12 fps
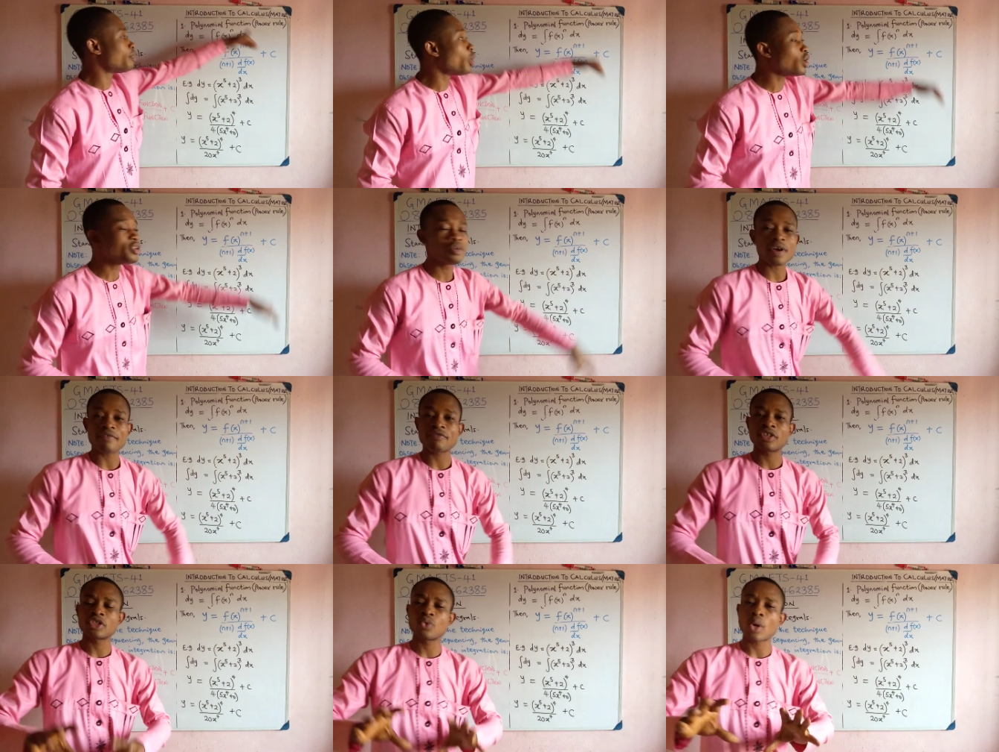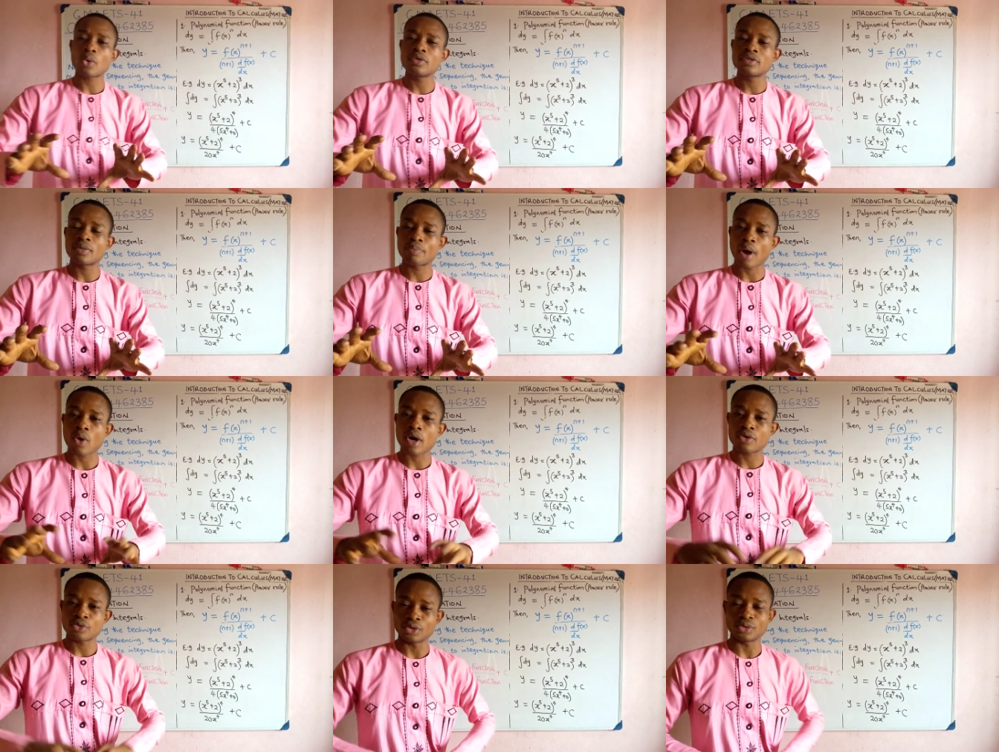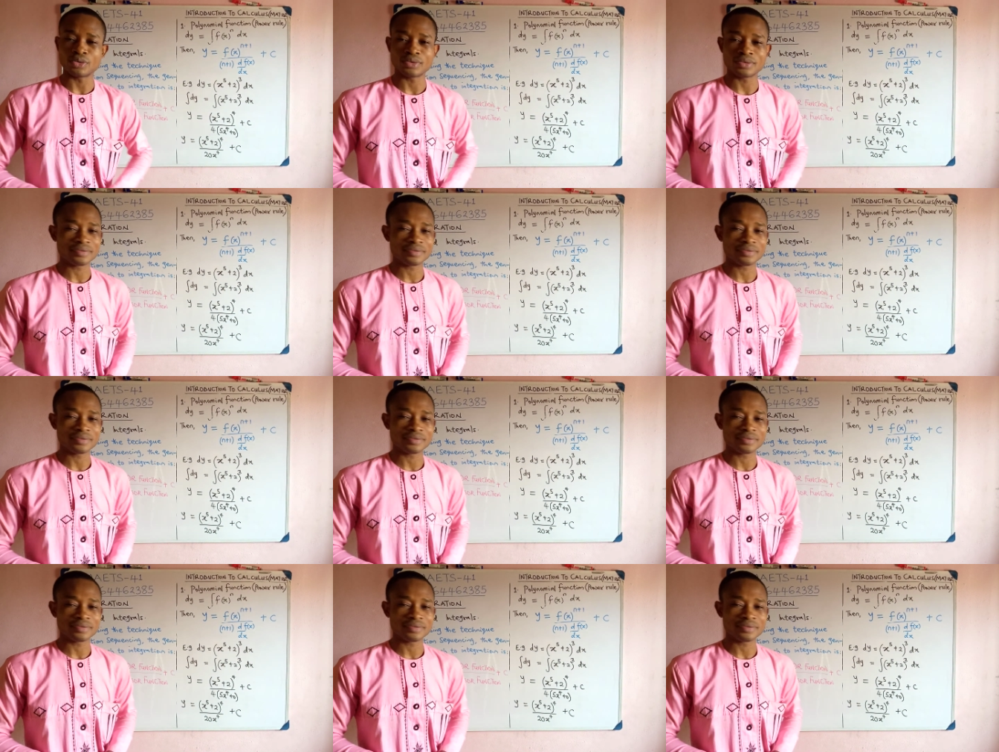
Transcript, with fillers: a polynomial function where we use the power rule.